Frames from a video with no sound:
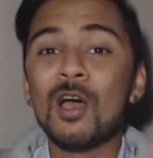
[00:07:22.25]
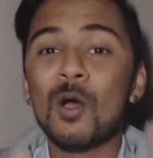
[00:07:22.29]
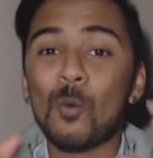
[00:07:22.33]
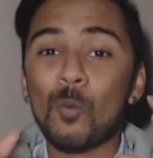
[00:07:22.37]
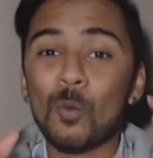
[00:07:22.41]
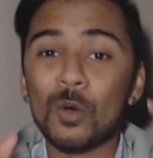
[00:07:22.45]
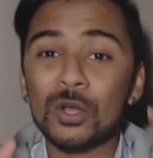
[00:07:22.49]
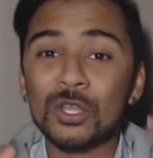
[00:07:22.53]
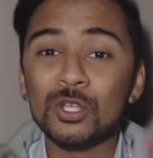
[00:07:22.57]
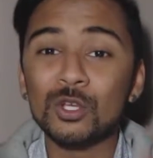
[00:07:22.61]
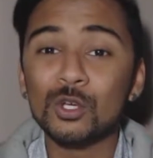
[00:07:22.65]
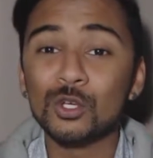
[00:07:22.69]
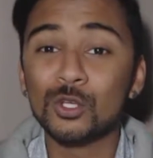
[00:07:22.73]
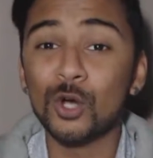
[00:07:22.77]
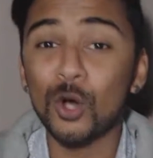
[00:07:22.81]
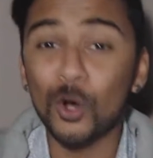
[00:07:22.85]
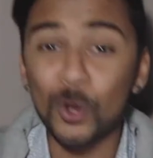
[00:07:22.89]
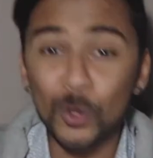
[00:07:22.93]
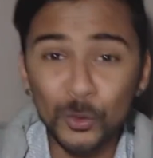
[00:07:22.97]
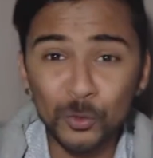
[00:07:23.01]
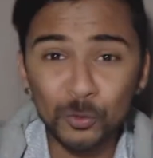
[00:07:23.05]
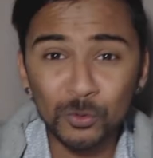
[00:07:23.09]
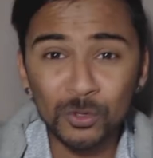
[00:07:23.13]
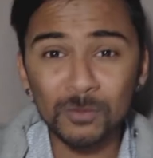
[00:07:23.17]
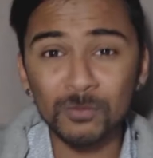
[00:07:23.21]
when you go
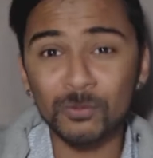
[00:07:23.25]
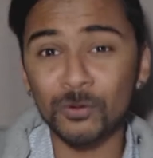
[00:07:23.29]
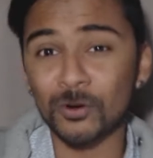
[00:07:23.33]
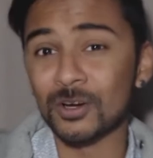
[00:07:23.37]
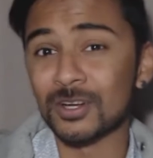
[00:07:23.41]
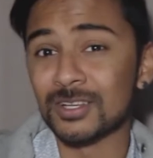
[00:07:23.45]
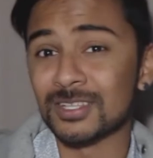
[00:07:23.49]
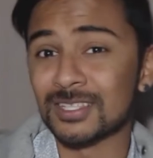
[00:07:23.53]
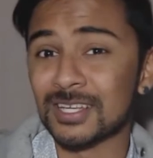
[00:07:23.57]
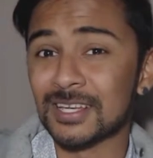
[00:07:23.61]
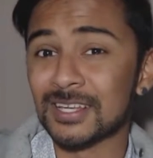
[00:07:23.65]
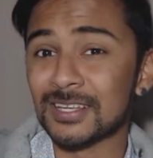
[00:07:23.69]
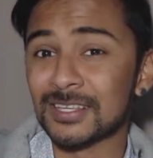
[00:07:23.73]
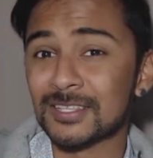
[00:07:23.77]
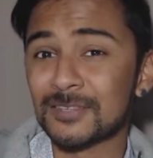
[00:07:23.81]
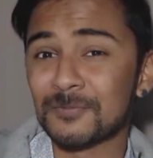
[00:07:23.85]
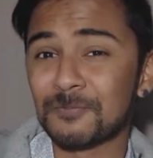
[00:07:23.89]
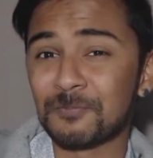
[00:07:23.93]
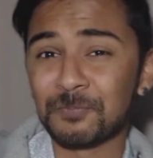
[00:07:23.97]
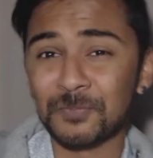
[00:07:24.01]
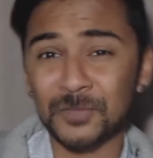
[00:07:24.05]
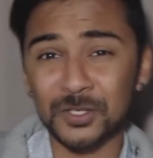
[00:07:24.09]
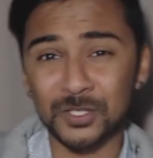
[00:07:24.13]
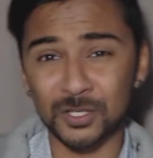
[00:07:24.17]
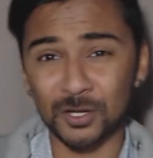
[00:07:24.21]
through the process,
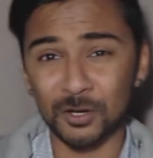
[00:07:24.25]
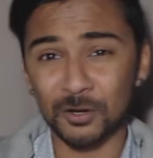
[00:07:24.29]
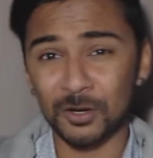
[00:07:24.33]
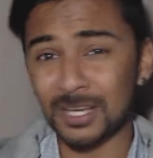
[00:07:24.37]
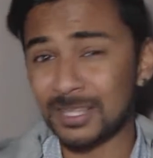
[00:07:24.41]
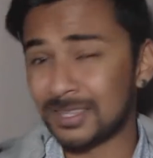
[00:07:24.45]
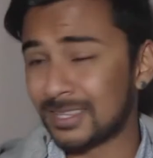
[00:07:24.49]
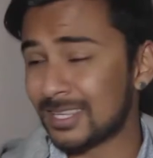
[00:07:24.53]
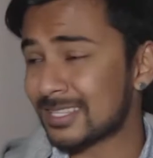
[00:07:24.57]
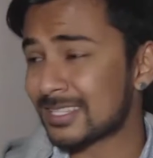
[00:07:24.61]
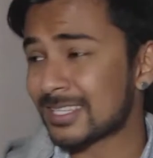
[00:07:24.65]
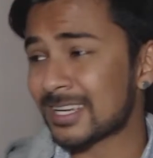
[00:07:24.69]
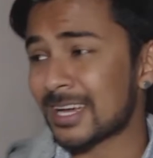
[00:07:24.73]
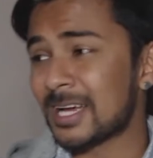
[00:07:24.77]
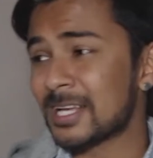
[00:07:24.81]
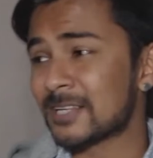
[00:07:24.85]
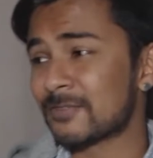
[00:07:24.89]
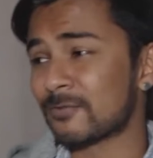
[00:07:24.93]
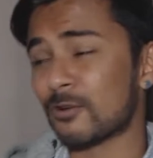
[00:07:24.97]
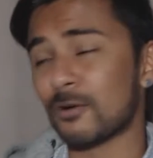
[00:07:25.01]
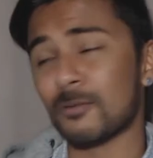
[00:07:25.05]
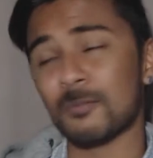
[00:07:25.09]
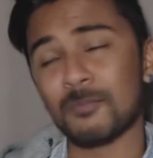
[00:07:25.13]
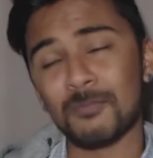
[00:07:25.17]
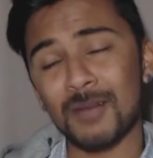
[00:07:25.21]
so in this case
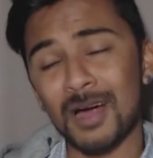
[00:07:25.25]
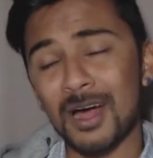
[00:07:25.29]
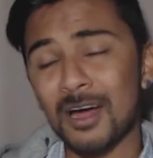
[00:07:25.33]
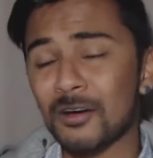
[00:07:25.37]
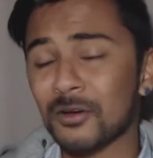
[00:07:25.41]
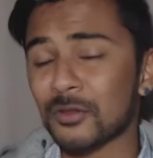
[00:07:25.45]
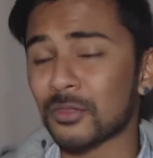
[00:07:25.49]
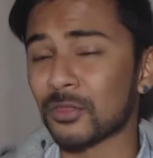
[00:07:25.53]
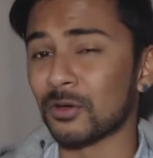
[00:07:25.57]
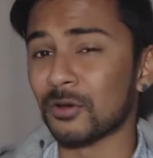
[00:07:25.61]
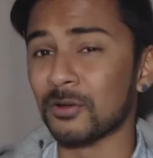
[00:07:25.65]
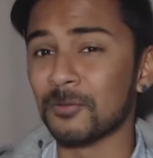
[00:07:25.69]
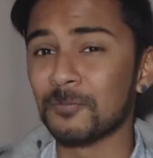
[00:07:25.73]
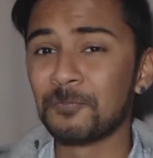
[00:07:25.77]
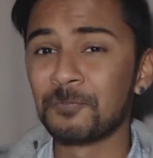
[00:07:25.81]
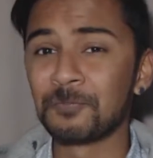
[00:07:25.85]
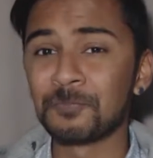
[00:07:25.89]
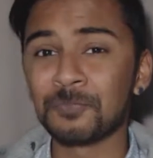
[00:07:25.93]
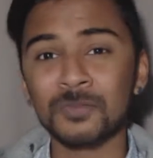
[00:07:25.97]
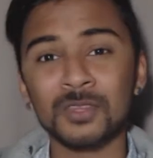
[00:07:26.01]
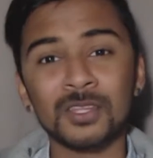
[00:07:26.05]
for a marathon,